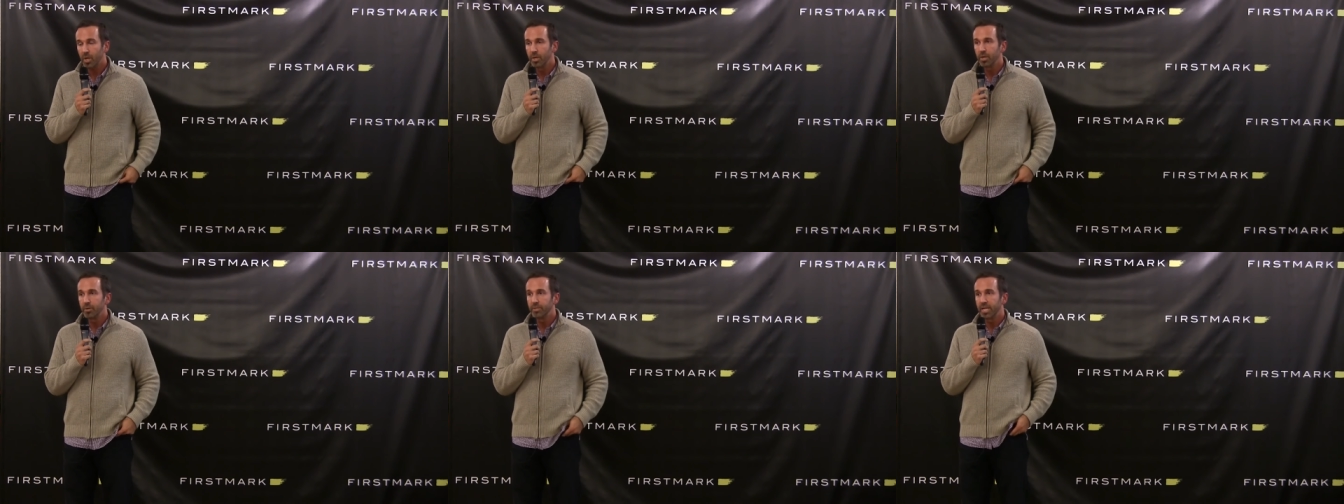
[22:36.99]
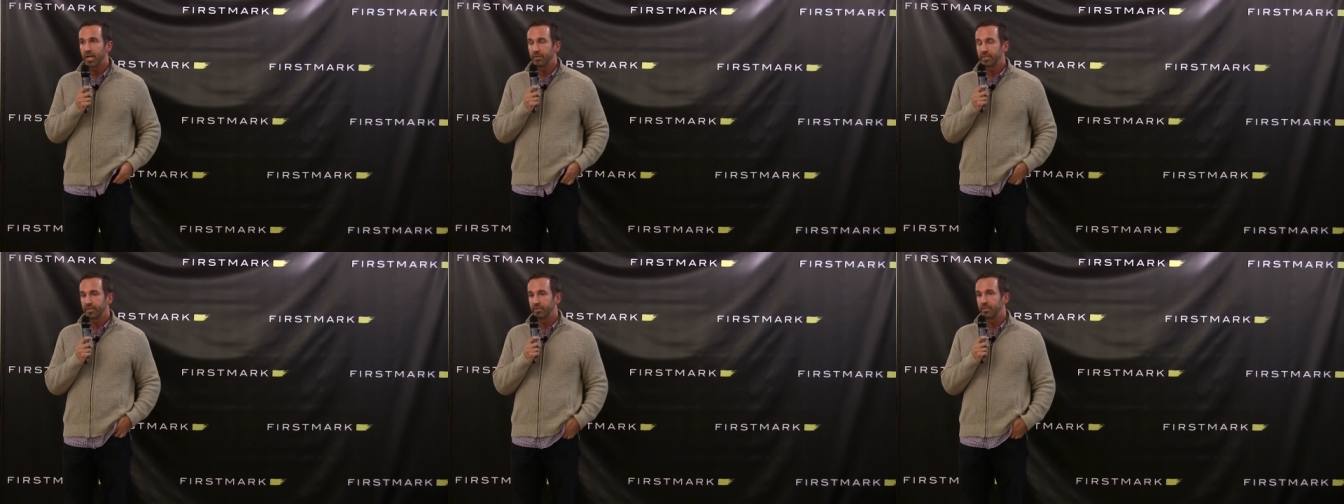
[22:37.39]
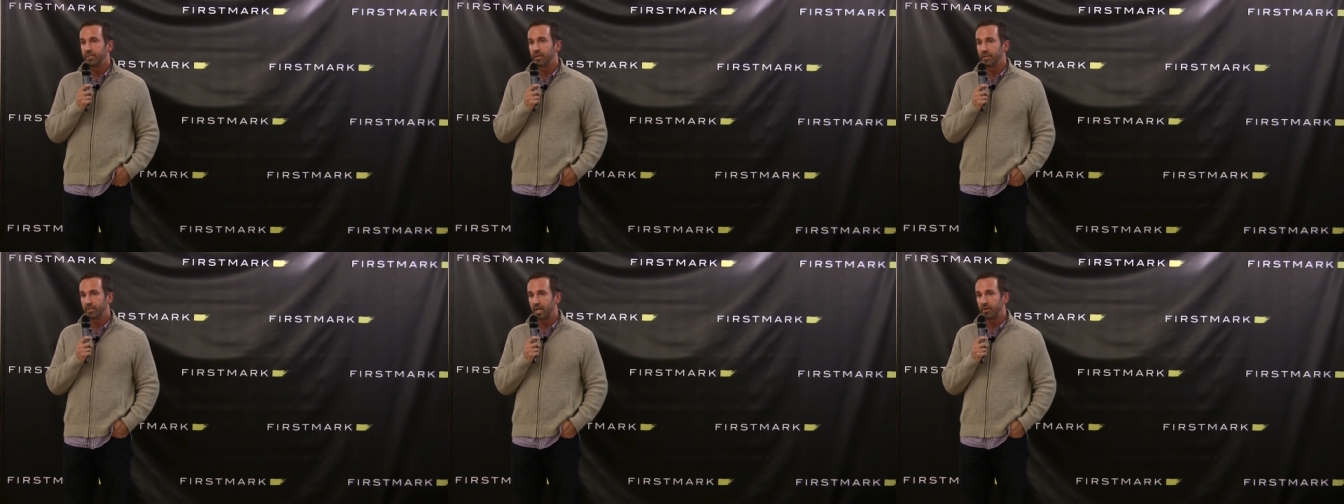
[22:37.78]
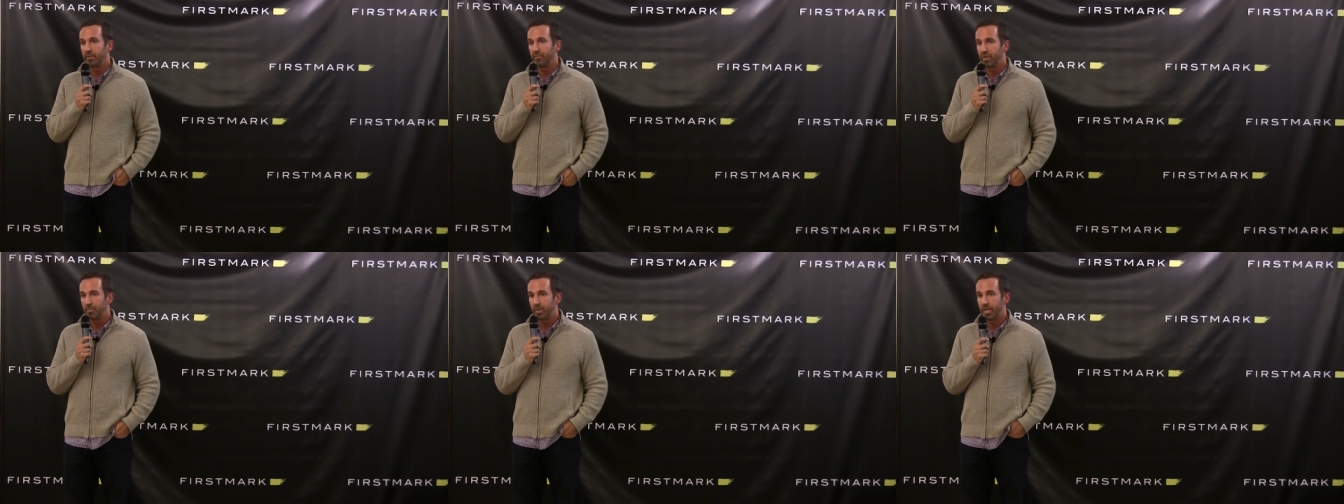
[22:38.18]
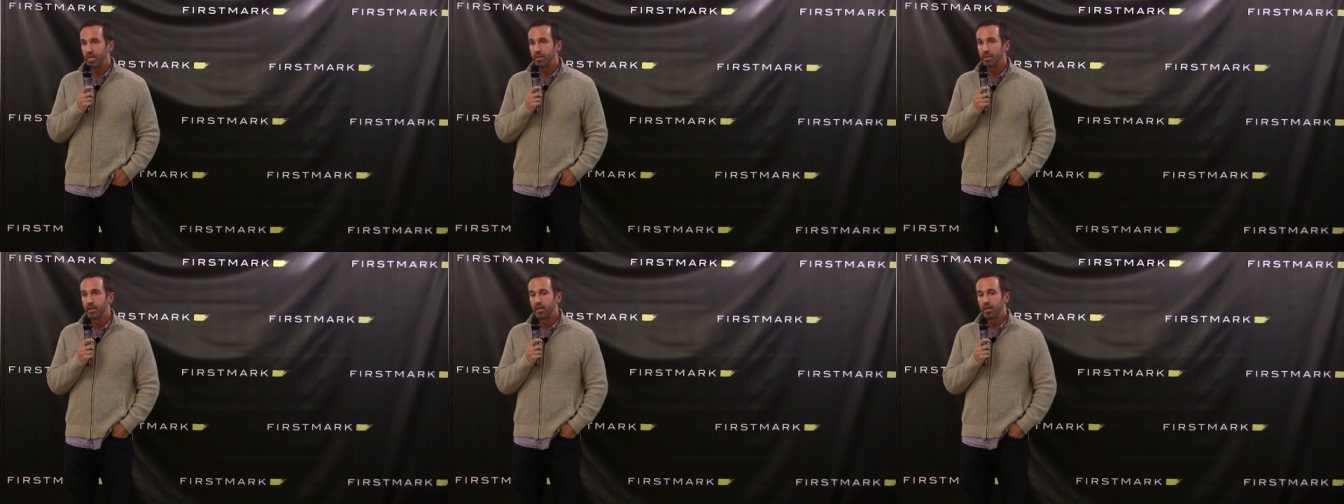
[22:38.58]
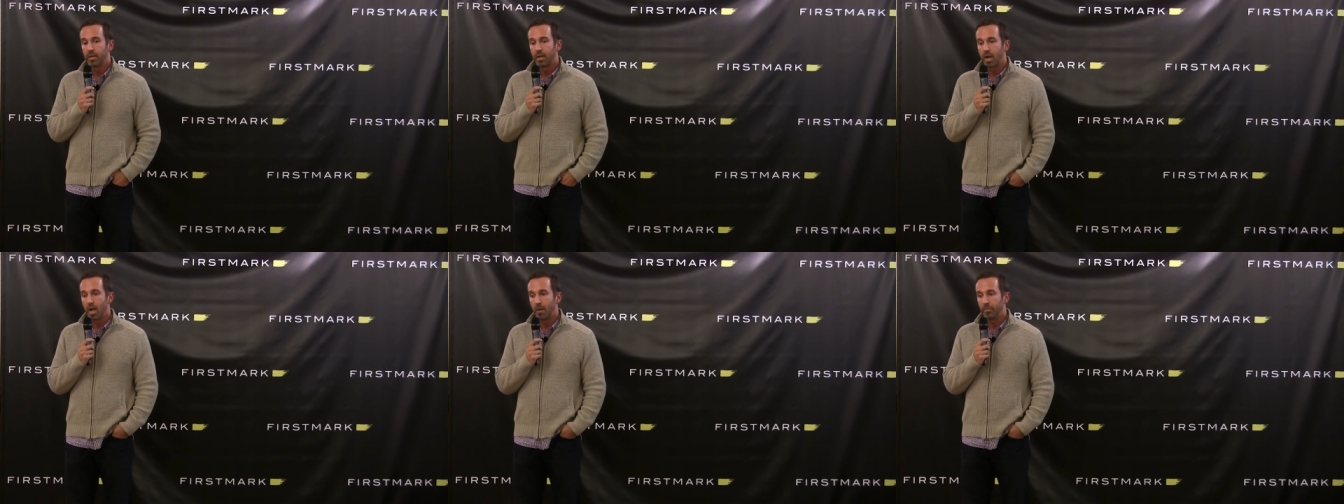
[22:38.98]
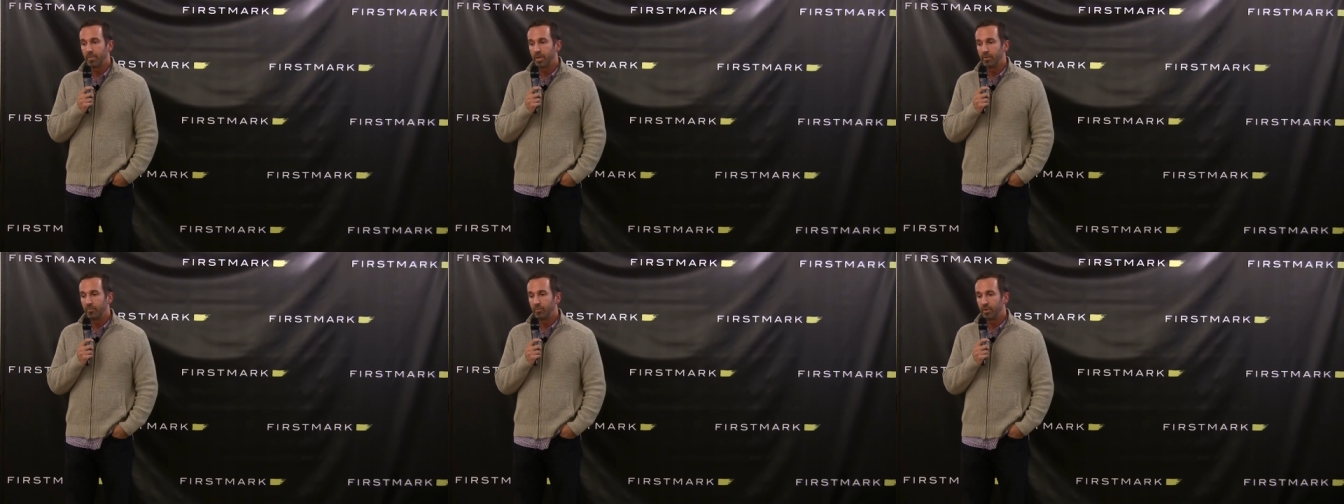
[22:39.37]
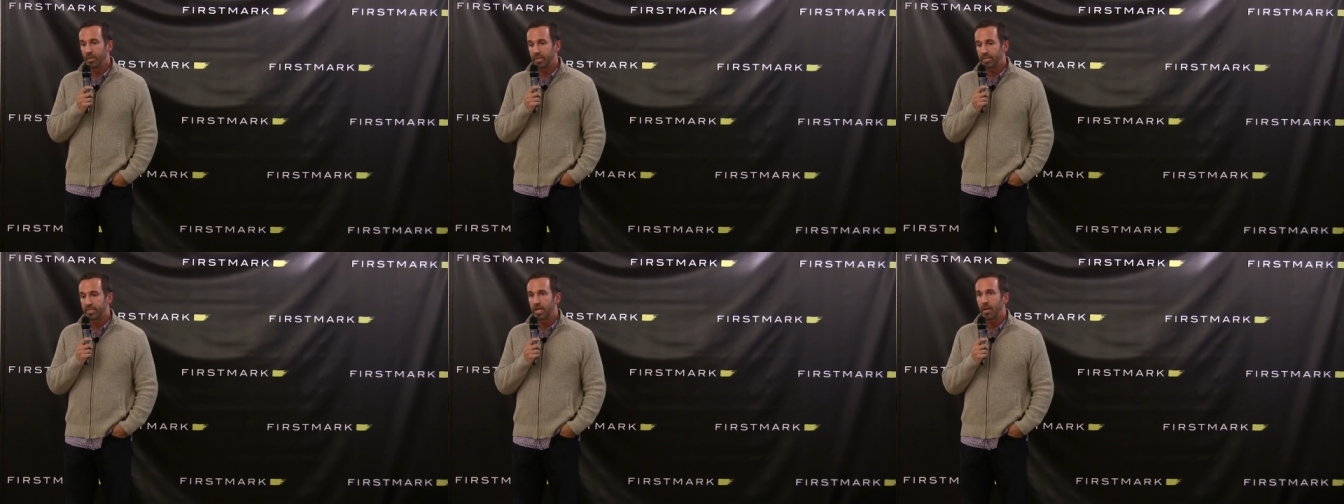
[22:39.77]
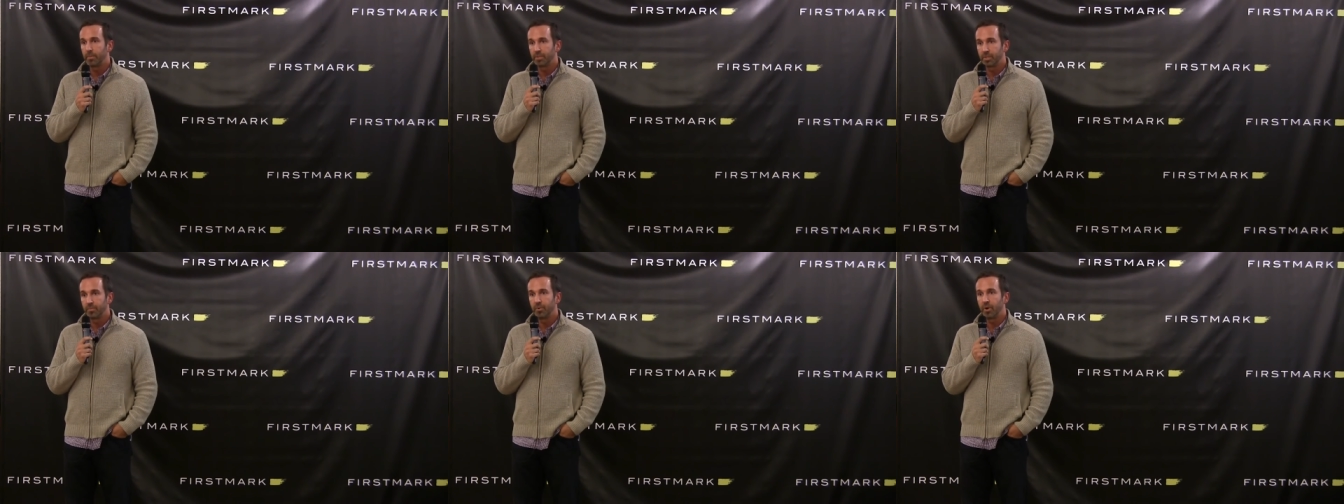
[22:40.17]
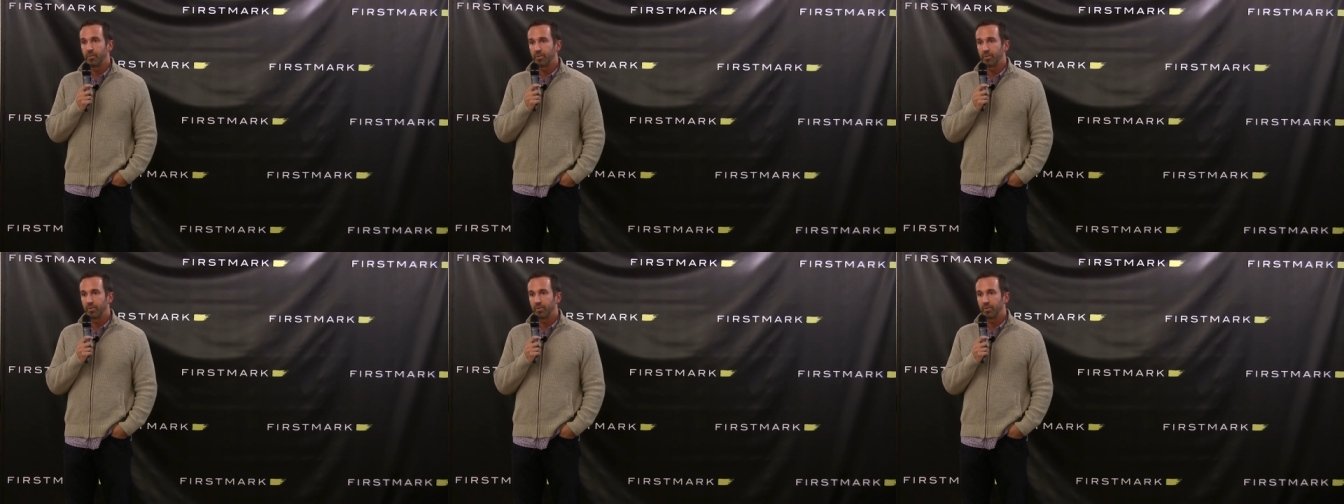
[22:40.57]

you know, down to, to down to VP, um, and really established some great